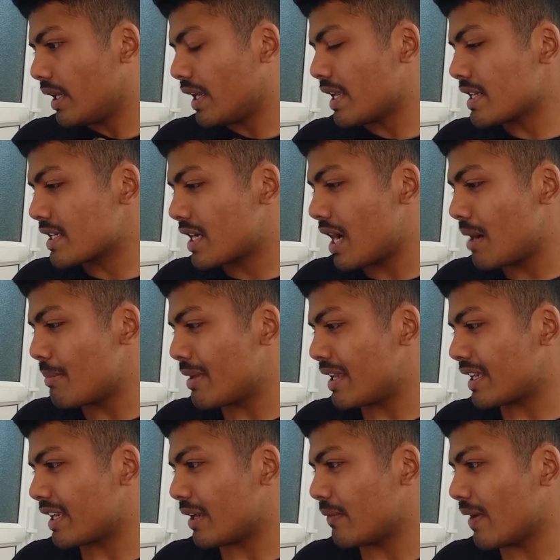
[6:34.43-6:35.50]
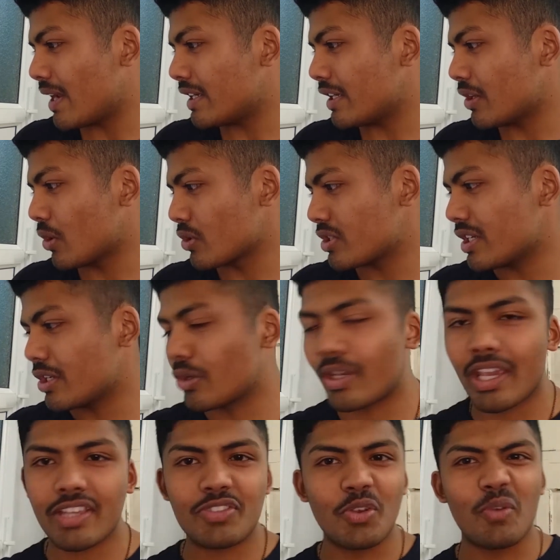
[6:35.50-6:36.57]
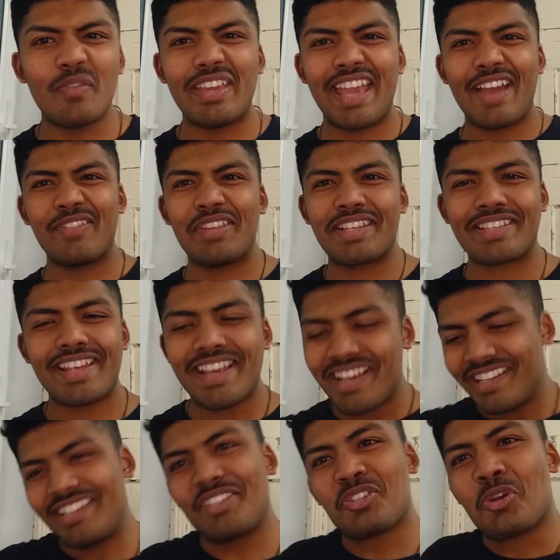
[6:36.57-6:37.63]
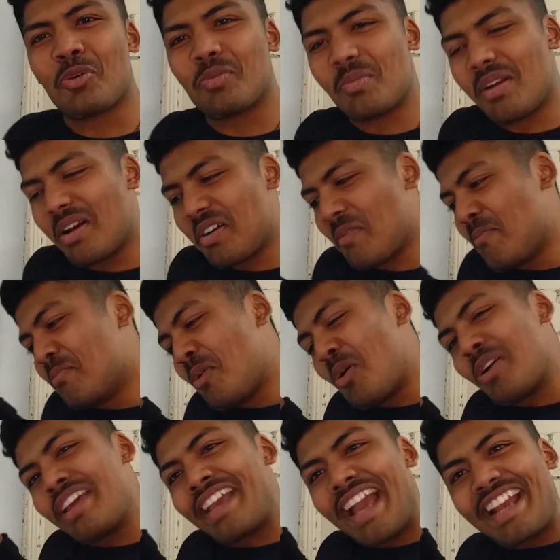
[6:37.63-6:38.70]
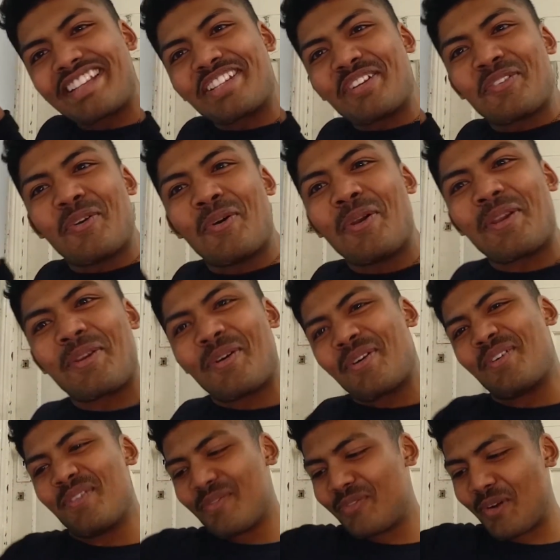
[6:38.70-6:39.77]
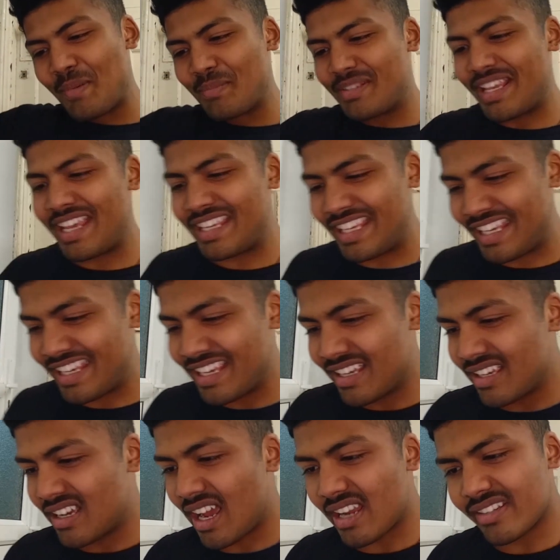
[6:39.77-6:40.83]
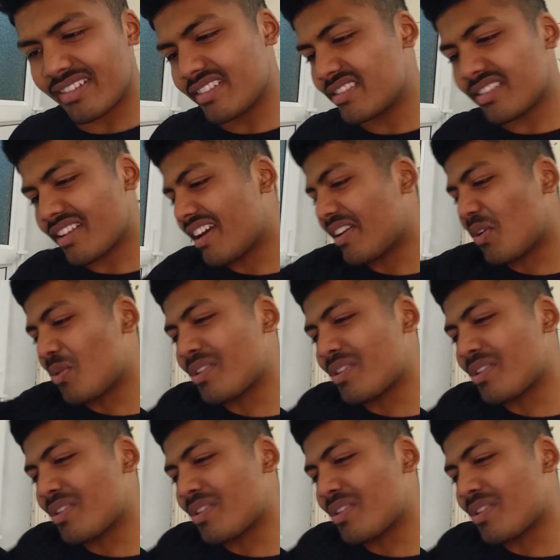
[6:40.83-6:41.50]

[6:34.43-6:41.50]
incoming evaded oh shit okay so we have this you know uh, bowling action going on from Zeki and I uh,